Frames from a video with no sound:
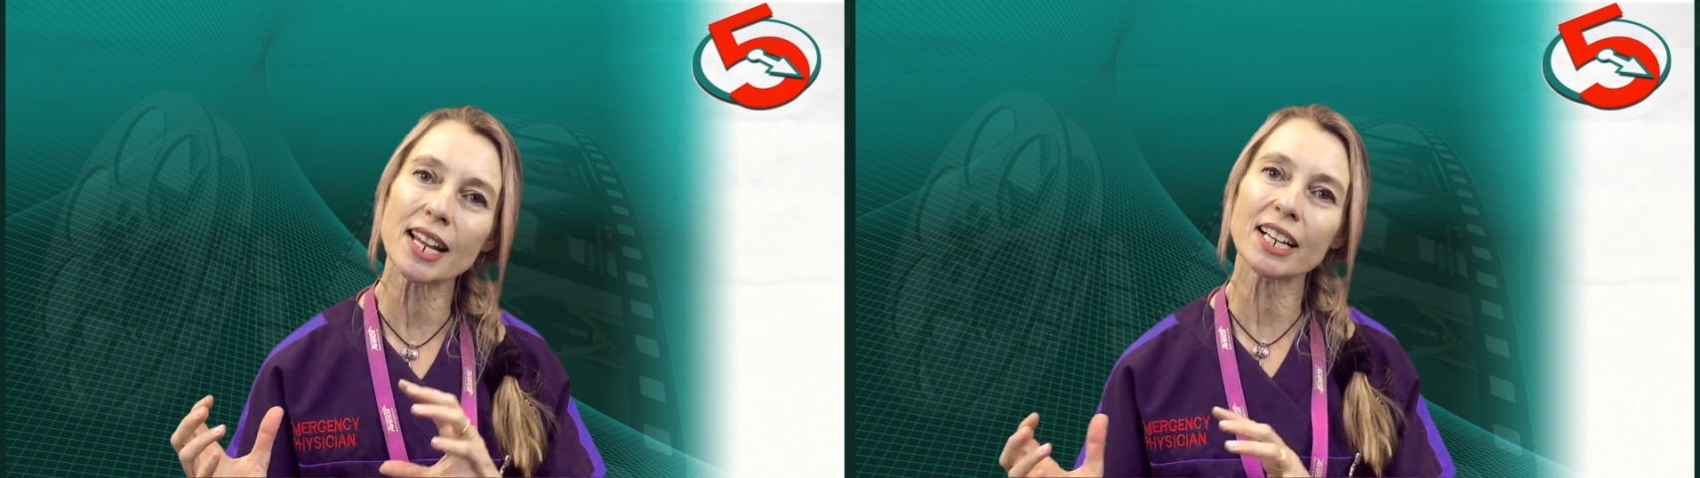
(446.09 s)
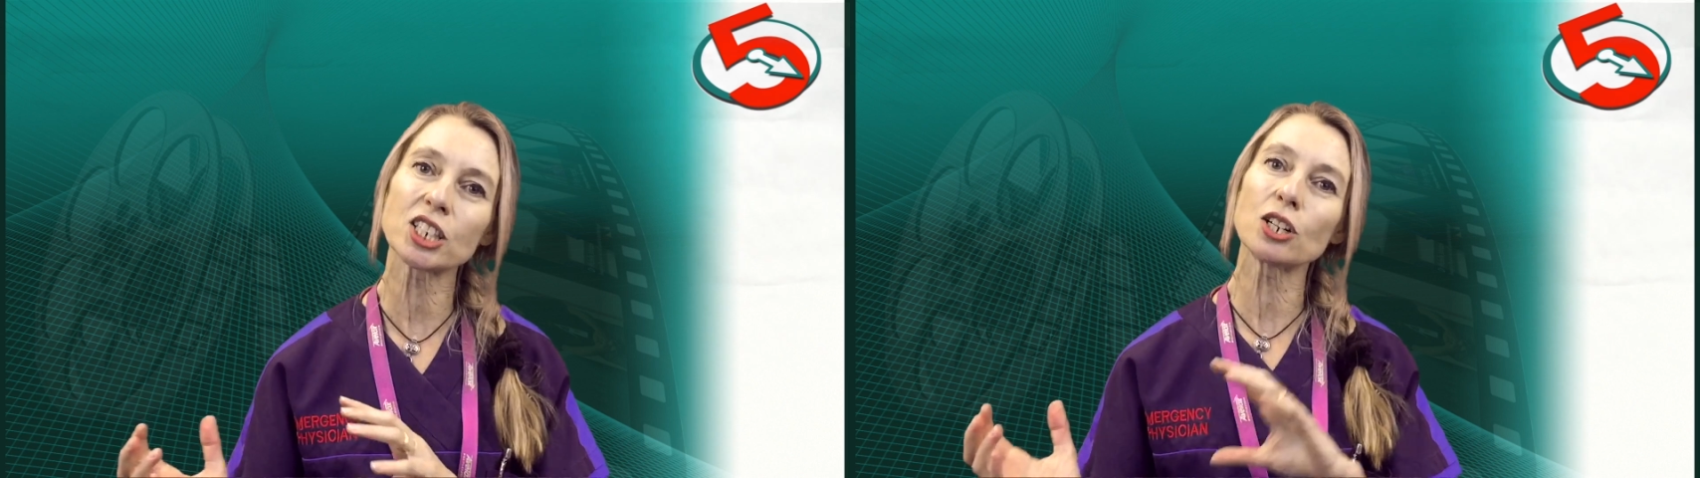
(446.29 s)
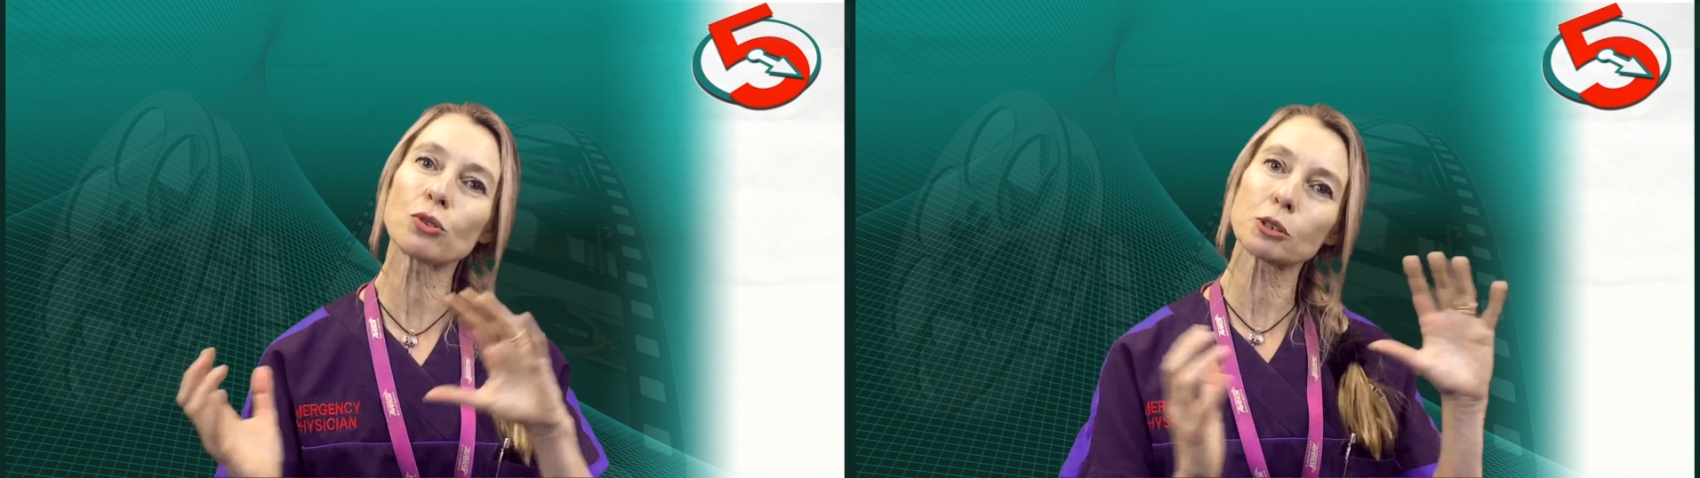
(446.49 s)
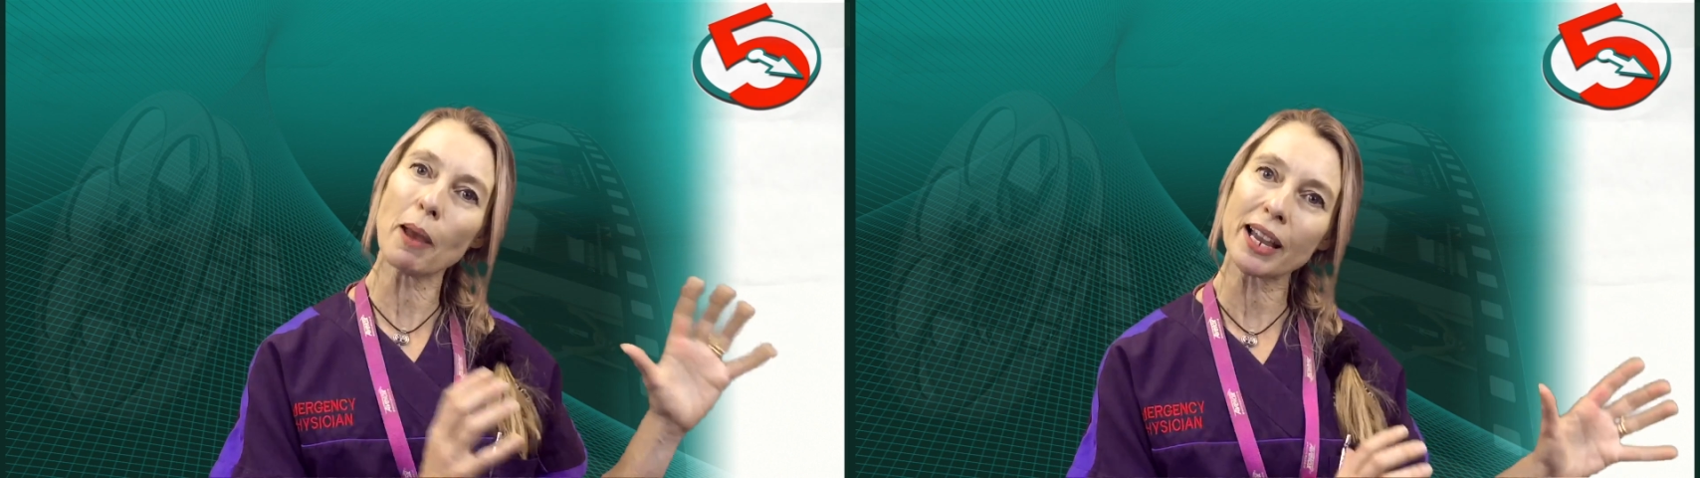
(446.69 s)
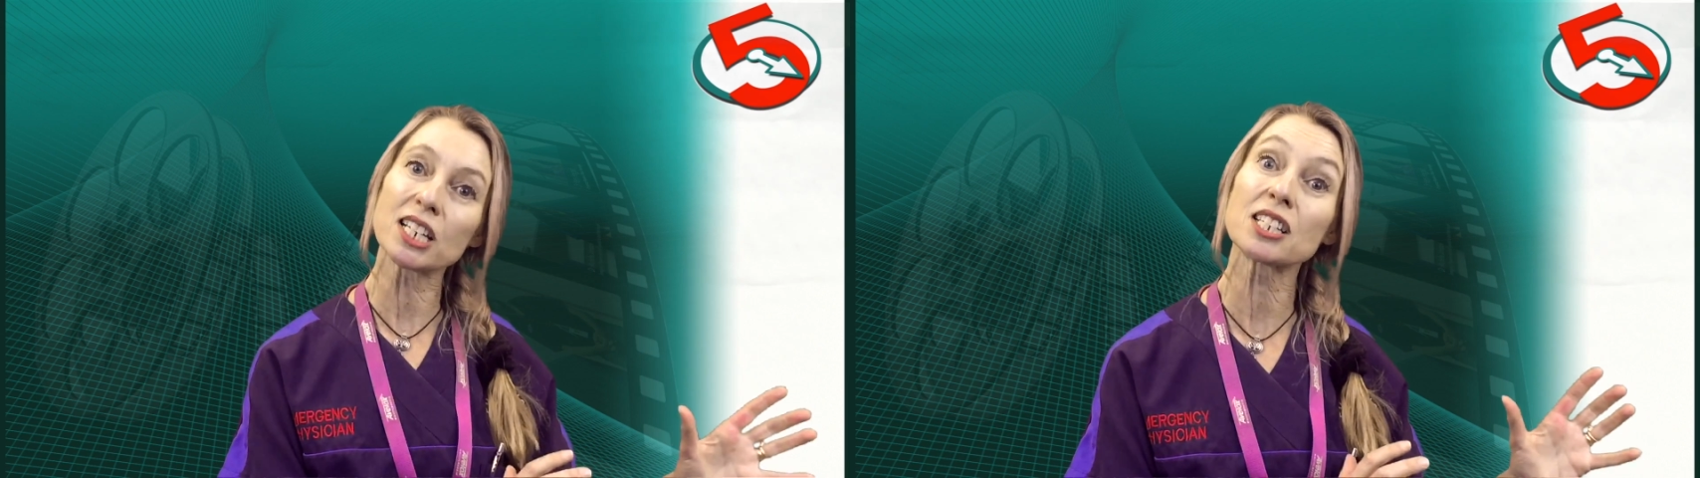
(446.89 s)
it actually looks
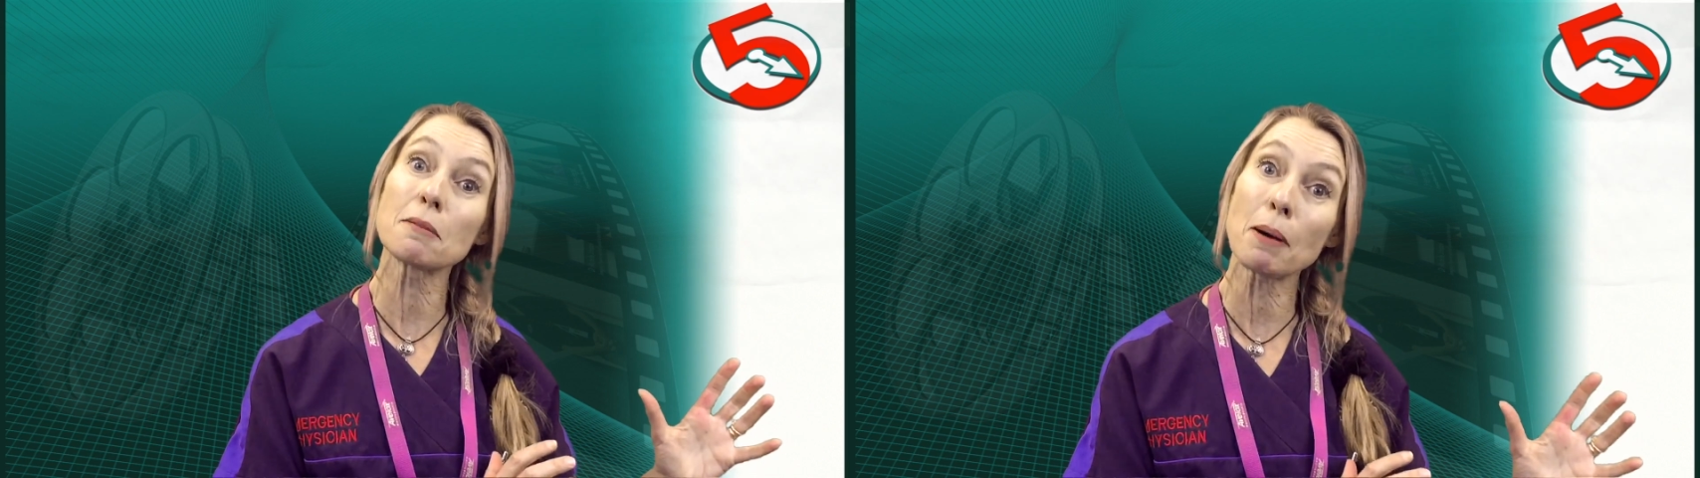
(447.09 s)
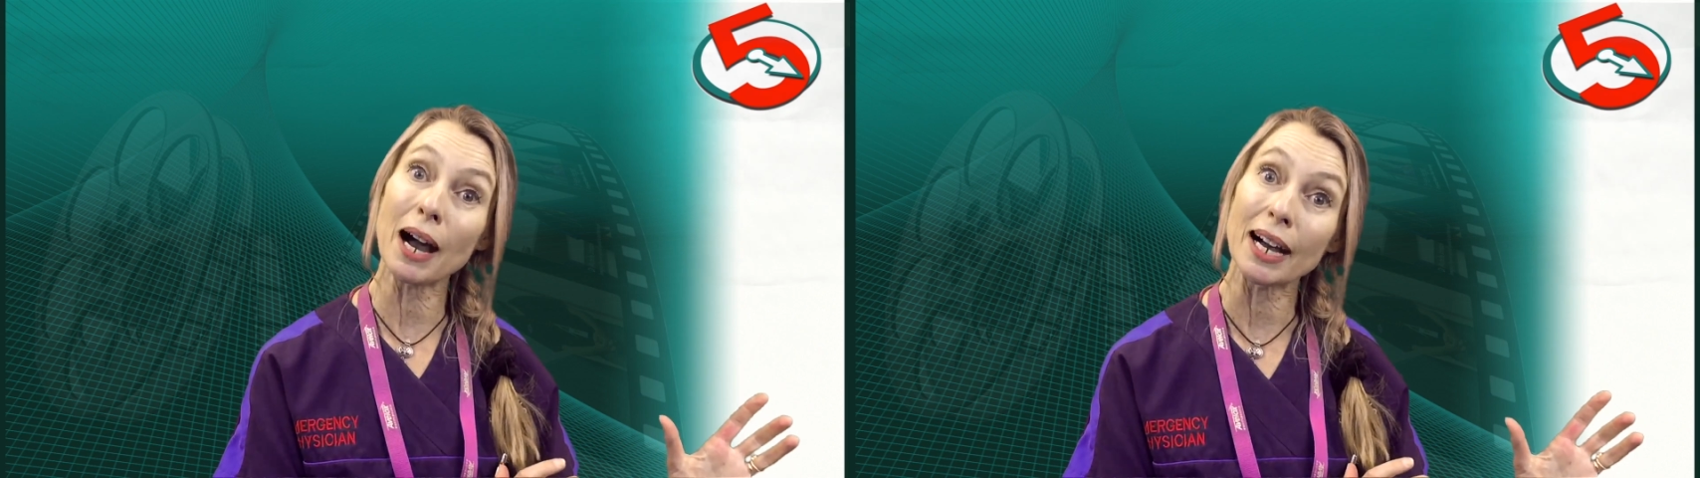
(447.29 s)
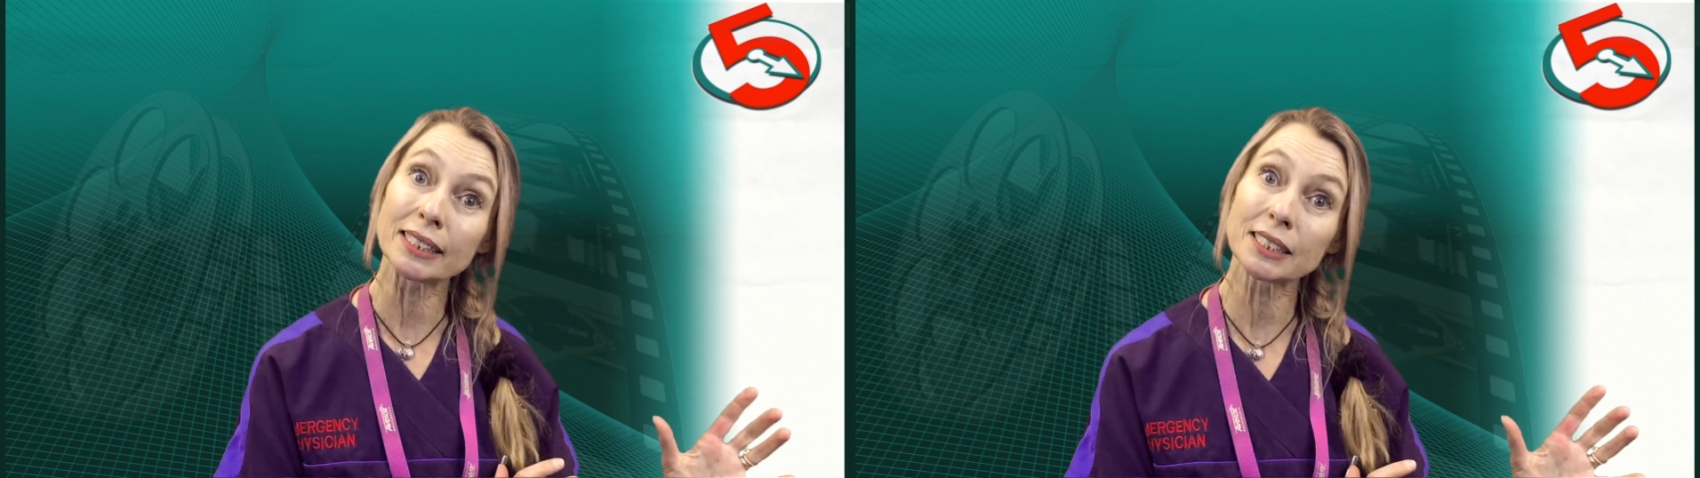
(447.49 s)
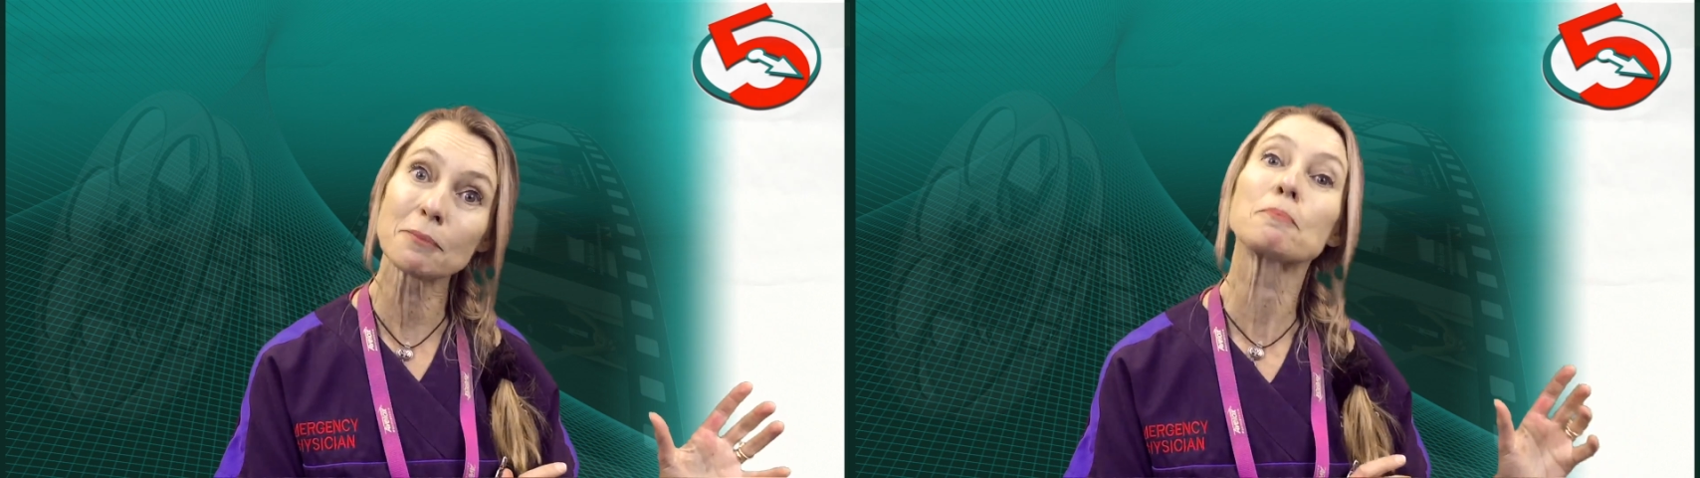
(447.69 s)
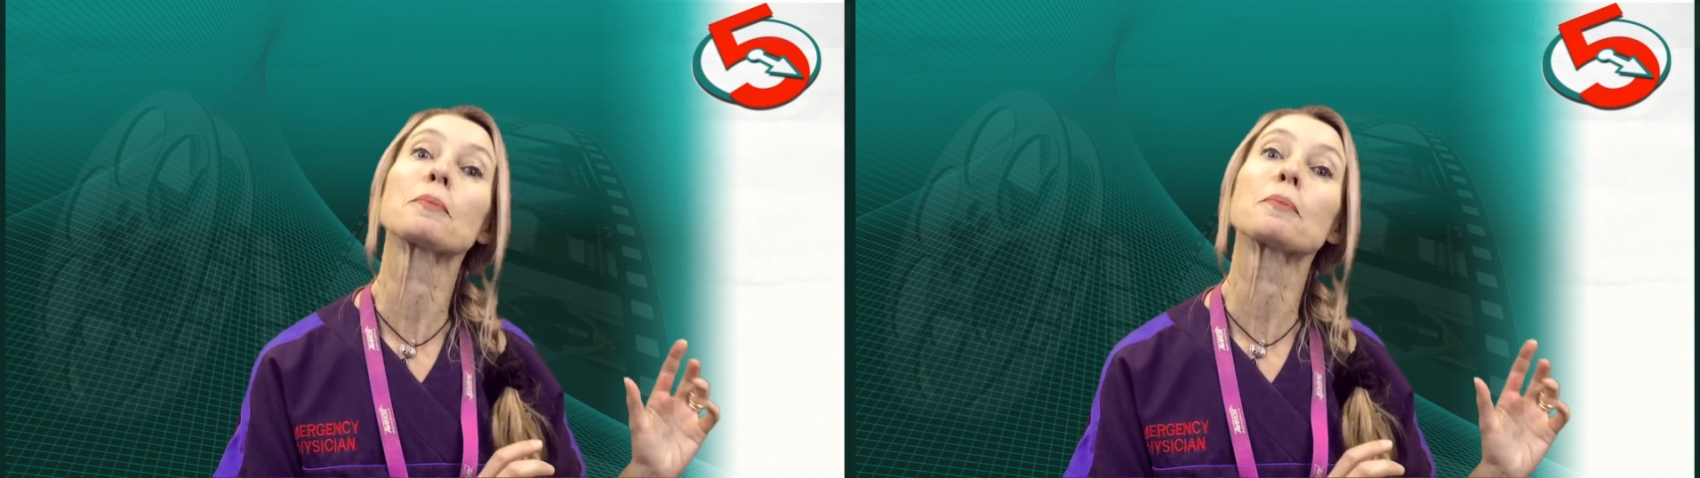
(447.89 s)
back into the past.